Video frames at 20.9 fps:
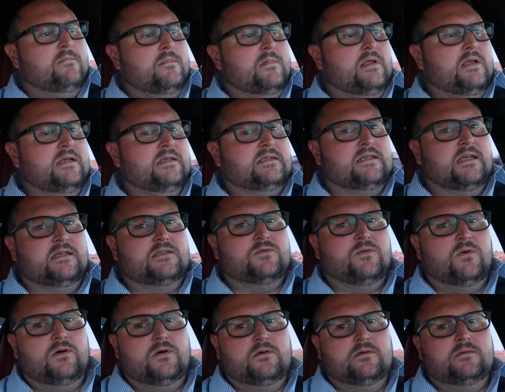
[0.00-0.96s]
he says,
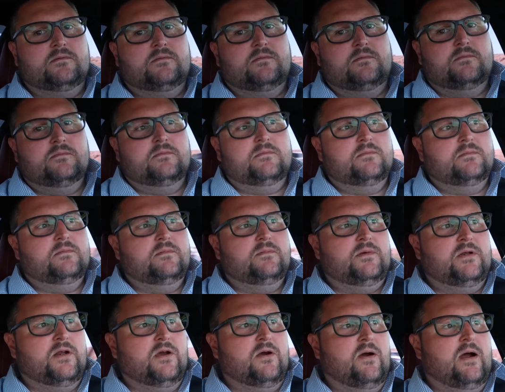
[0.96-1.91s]
well,
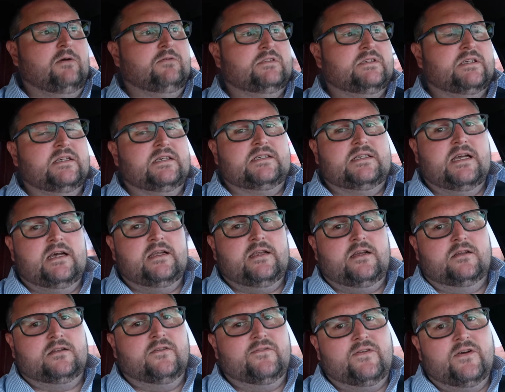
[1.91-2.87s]
you know, I was going to tell
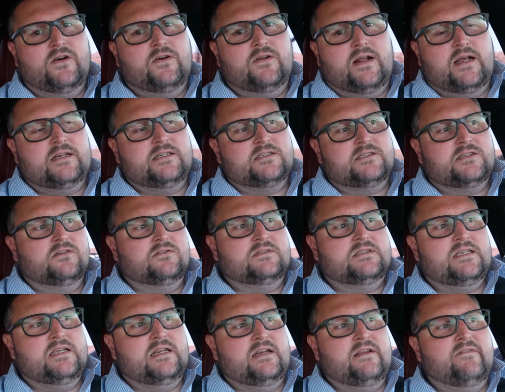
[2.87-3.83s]
you on the phone, I just
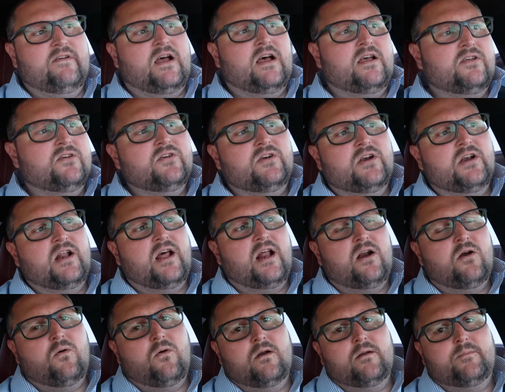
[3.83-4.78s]
don't see any value in it and I
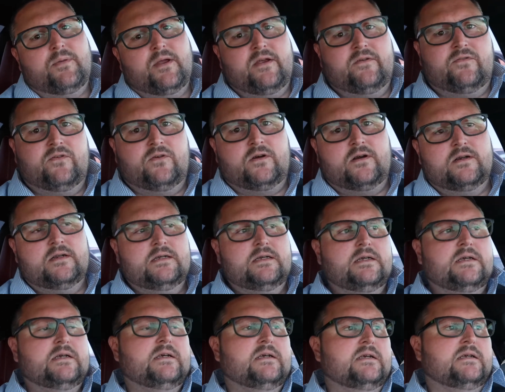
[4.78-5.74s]
don't want to pay for it.
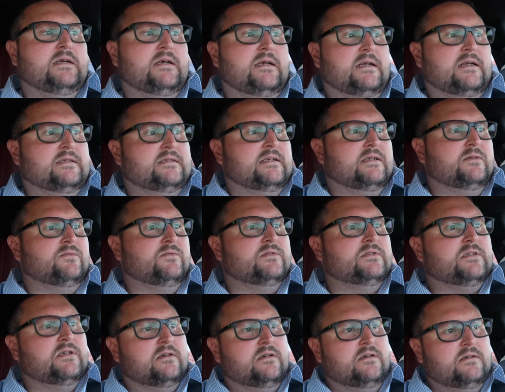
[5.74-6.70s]
And I said, well,
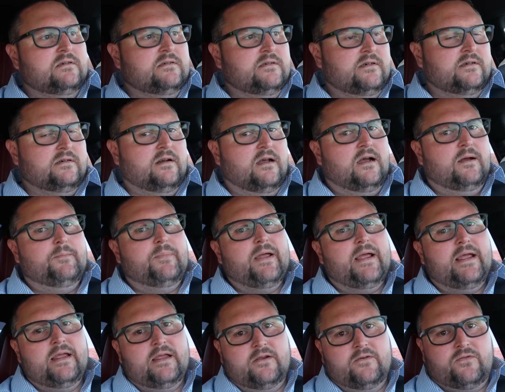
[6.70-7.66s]
sir, you're not
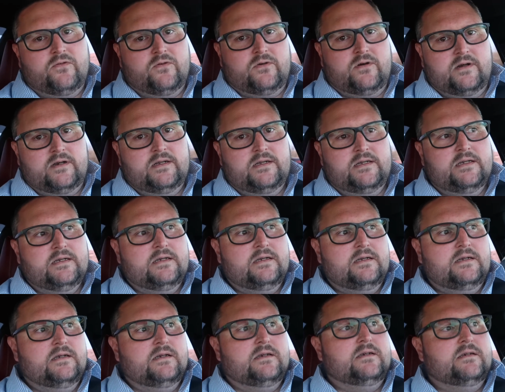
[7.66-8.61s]
paying for it.
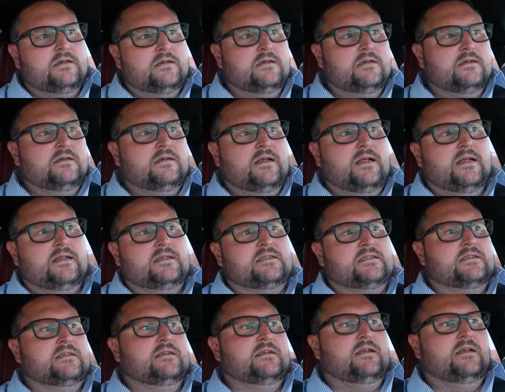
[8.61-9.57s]
It's
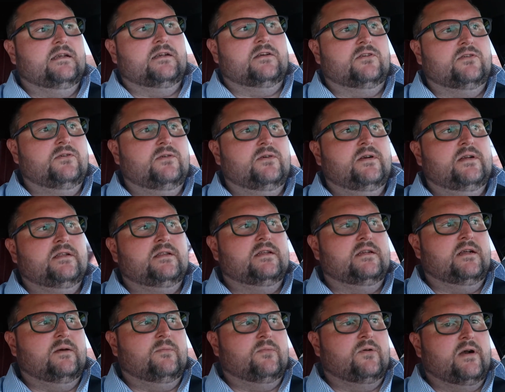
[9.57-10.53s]
included in the
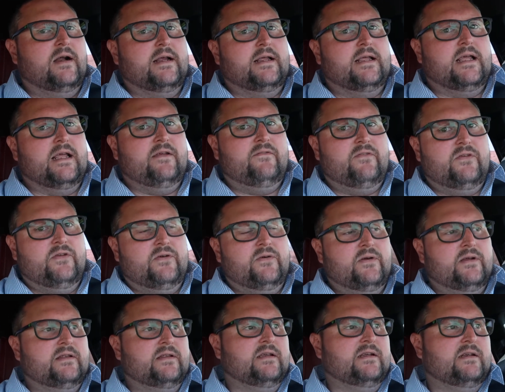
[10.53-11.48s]
number I gave you.
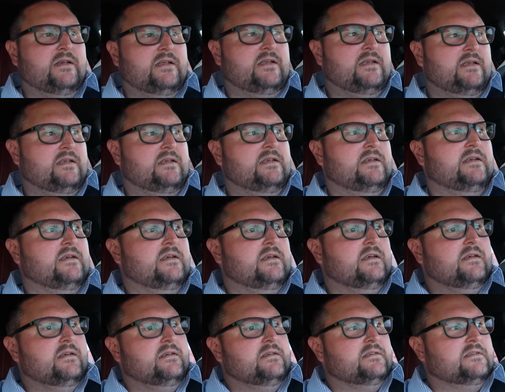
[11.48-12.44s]
And then he
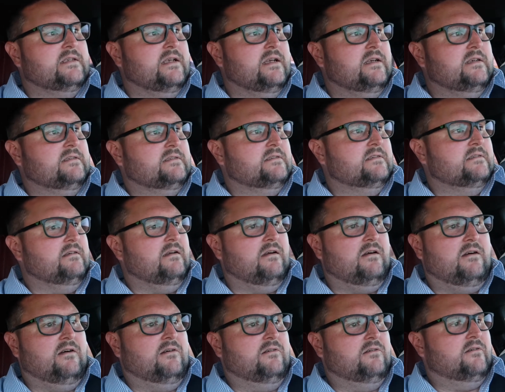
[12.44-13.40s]
says,
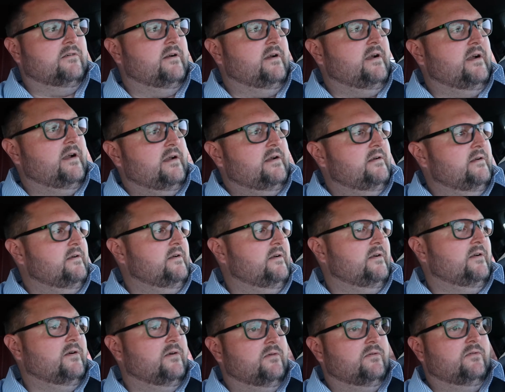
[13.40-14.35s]
oh, great, you
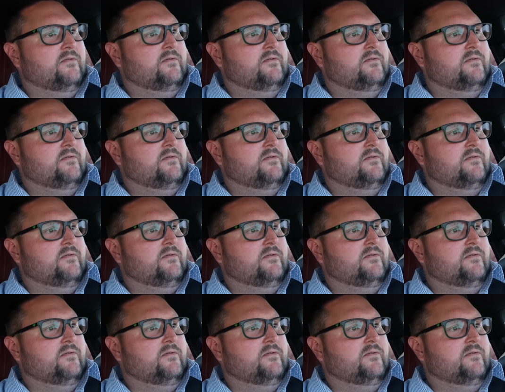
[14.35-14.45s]
know,